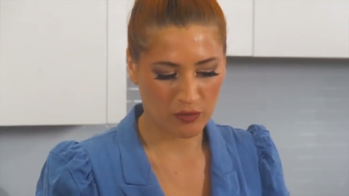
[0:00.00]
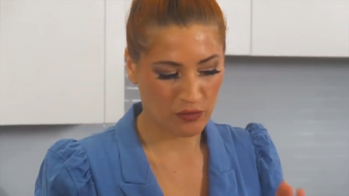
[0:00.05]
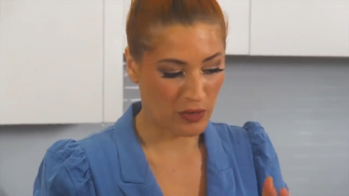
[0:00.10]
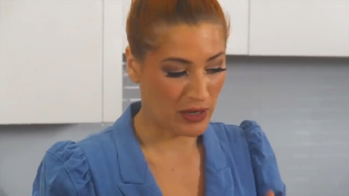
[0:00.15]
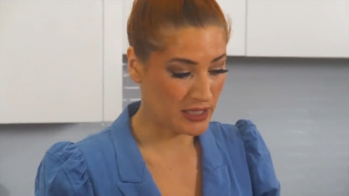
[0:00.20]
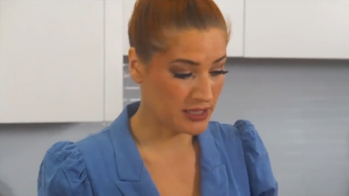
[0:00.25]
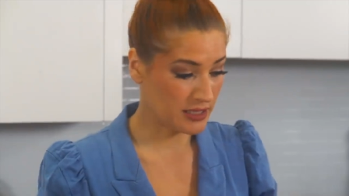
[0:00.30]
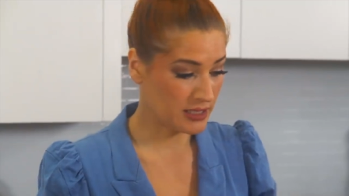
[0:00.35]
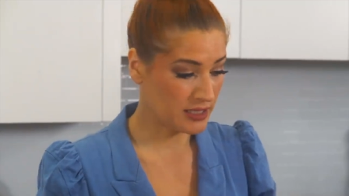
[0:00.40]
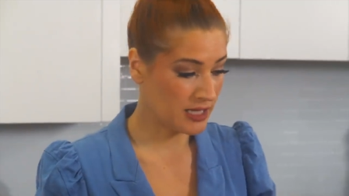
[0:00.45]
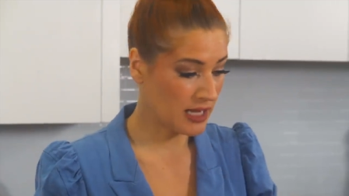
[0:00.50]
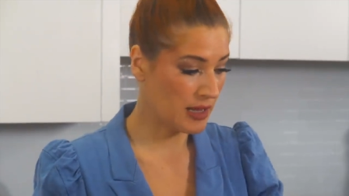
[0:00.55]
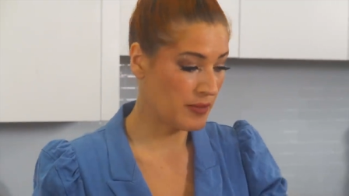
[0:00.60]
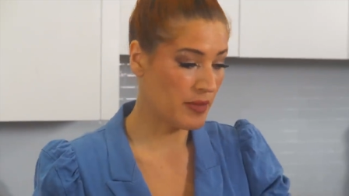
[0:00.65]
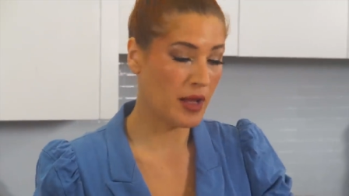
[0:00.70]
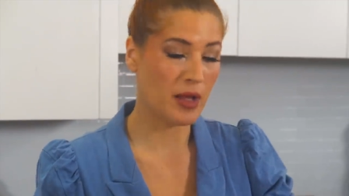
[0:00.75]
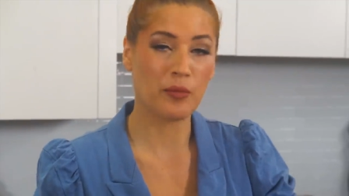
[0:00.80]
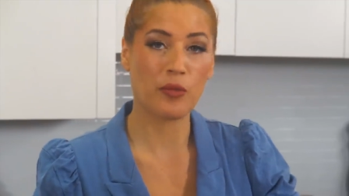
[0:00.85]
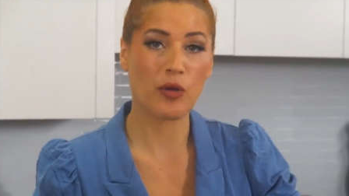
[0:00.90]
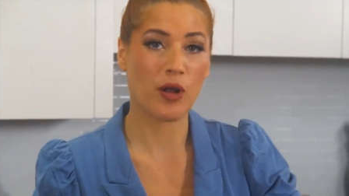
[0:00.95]
rest of the time,
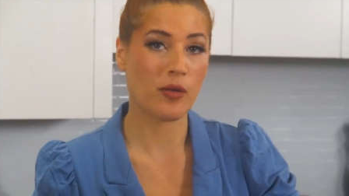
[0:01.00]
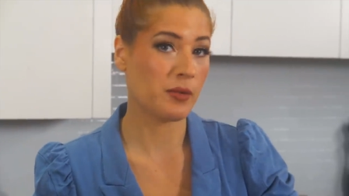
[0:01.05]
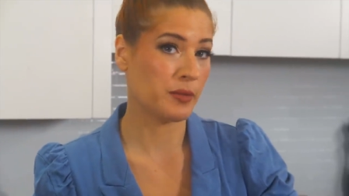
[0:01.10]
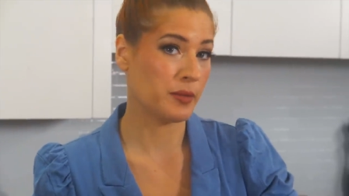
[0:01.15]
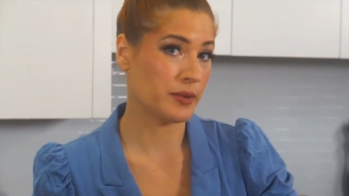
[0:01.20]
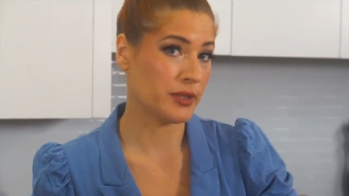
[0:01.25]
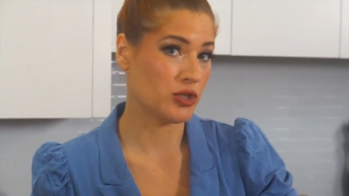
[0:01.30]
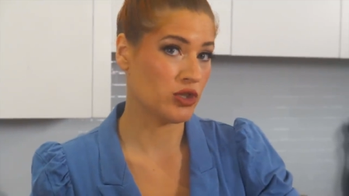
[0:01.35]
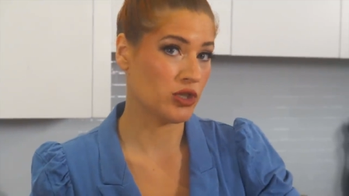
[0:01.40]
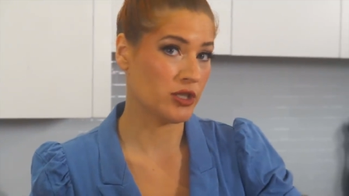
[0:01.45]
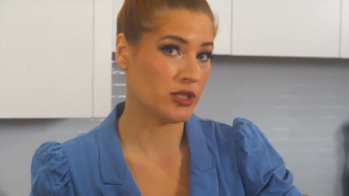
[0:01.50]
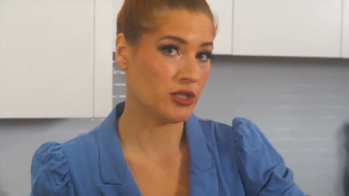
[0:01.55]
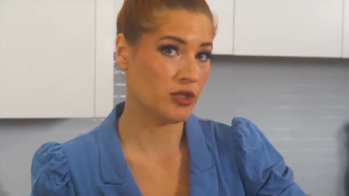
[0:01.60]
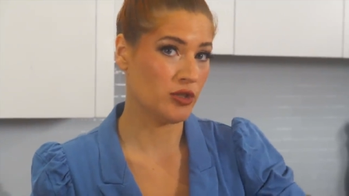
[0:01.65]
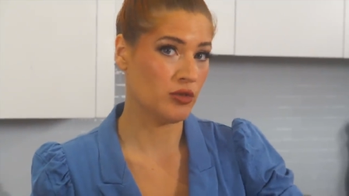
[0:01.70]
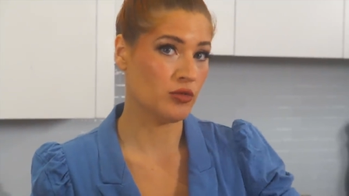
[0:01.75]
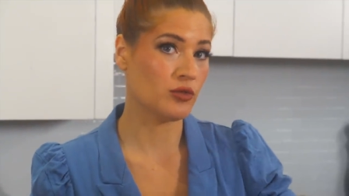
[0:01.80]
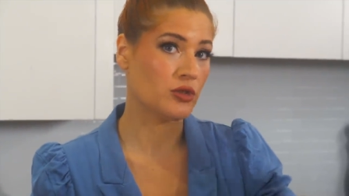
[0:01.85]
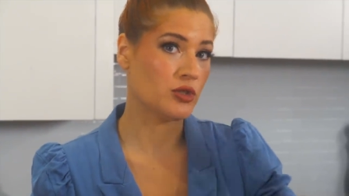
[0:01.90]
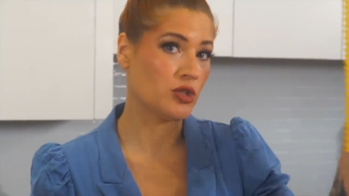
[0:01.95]
I'll probably just
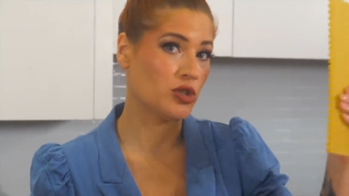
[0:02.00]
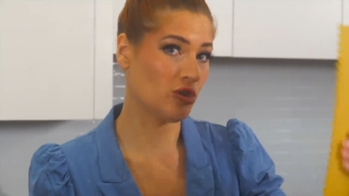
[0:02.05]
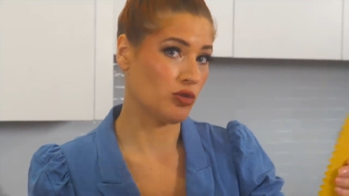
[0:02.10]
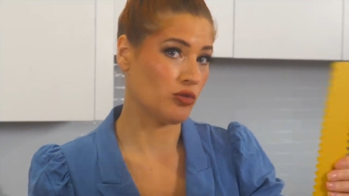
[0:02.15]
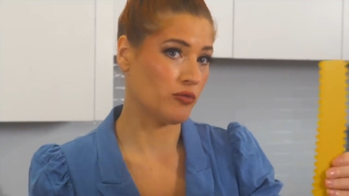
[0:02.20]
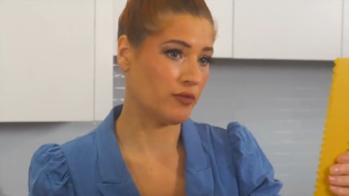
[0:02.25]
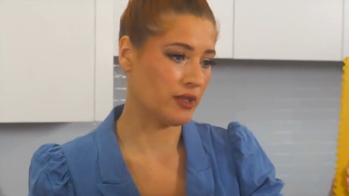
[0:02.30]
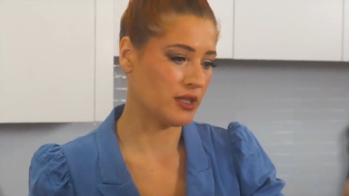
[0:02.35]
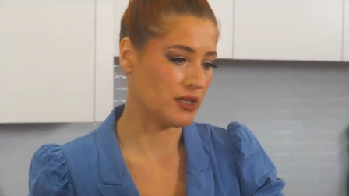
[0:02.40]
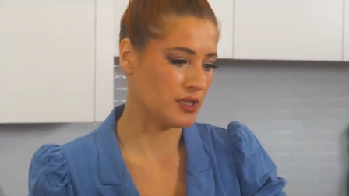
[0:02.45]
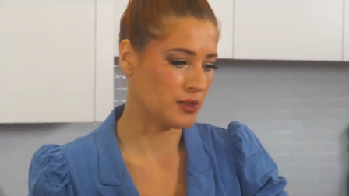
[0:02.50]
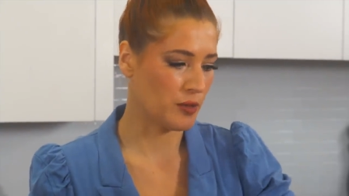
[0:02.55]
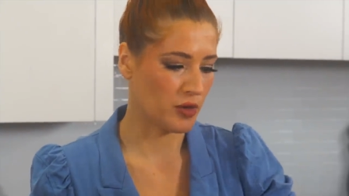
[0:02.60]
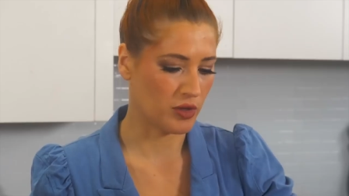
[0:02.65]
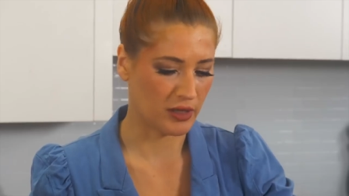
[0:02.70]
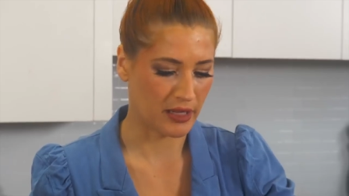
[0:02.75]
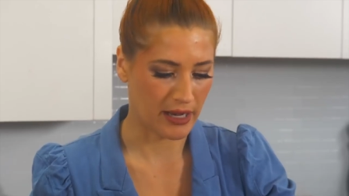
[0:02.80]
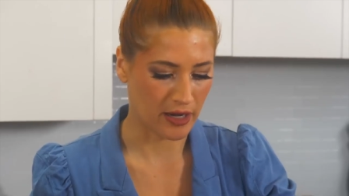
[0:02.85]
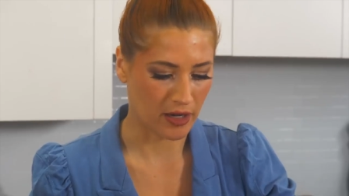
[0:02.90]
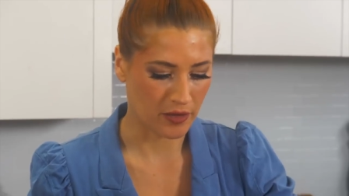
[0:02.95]
use two of these per
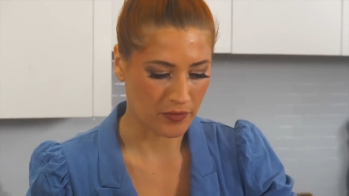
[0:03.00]
layer.